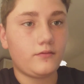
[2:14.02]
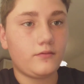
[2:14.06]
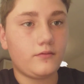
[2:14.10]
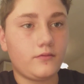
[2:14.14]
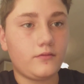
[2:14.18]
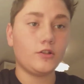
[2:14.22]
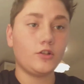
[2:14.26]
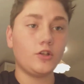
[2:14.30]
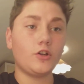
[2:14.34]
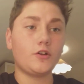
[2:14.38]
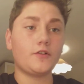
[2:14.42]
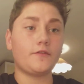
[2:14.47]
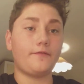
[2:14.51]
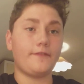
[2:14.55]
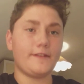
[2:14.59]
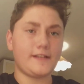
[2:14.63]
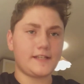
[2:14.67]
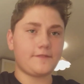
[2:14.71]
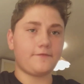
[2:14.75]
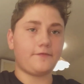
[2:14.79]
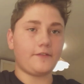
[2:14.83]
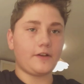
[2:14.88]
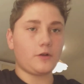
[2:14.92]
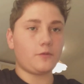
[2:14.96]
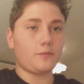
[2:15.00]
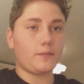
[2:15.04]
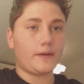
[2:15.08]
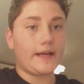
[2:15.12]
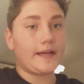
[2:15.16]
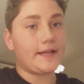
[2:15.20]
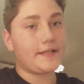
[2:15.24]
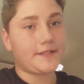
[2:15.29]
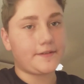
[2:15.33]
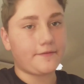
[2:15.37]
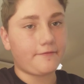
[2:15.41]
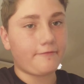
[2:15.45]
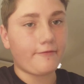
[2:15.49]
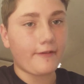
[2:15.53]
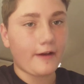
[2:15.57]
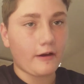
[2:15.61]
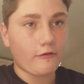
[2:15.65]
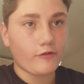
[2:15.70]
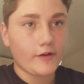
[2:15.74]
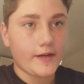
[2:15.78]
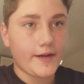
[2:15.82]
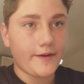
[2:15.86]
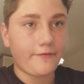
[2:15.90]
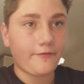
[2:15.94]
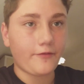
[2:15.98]
Look, this film is
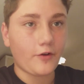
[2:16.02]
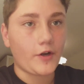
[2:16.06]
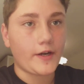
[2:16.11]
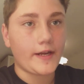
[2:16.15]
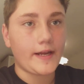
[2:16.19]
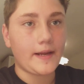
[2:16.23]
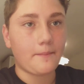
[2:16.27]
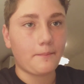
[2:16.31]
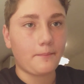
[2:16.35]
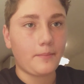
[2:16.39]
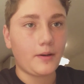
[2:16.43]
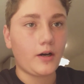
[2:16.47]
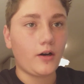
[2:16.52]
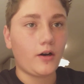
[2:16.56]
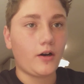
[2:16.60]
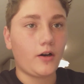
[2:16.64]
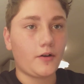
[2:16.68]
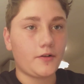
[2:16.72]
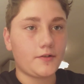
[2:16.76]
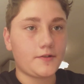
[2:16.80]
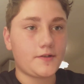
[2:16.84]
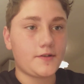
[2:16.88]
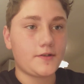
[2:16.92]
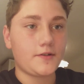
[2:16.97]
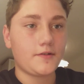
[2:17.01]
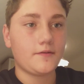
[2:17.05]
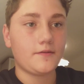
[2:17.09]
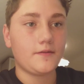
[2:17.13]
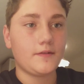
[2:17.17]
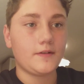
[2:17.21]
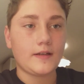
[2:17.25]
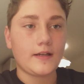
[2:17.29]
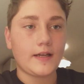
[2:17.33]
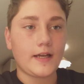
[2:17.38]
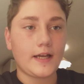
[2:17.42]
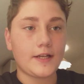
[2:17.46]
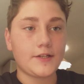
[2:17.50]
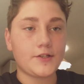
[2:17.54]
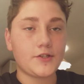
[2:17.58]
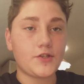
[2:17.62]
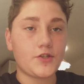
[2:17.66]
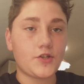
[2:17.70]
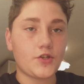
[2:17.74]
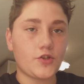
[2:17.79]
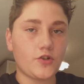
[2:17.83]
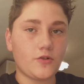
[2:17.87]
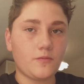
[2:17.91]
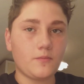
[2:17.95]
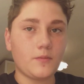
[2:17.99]
very funny in parts, and
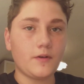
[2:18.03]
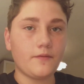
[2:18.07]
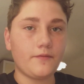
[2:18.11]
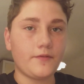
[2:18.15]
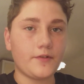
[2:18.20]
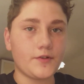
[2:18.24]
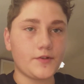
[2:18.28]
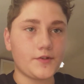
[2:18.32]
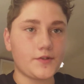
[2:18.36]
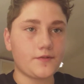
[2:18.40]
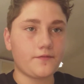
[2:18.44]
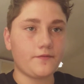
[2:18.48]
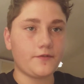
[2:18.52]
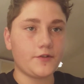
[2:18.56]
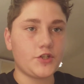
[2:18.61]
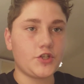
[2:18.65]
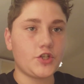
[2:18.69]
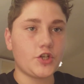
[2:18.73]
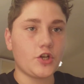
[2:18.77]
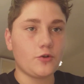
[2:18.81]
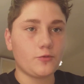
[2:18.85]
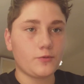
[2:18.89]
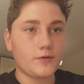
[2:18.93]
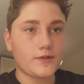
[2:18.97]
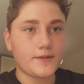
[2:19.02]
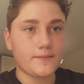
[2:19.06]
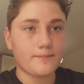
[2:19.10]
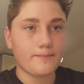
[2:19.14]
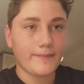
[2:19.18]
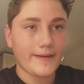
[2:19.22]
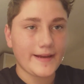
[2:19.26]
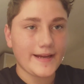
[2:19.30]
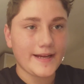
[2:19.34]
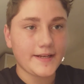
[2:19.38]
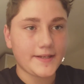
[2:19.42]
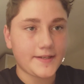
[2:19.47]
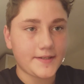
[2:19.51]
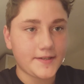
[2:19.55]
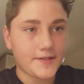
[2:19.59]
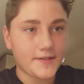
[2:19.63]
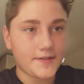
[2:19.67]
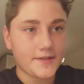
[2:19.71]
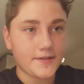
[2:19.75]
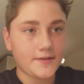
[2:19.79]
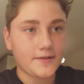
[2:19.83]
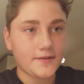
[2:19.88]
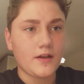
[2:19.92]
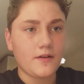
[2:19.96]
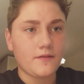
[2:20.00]
some others the jokes miss.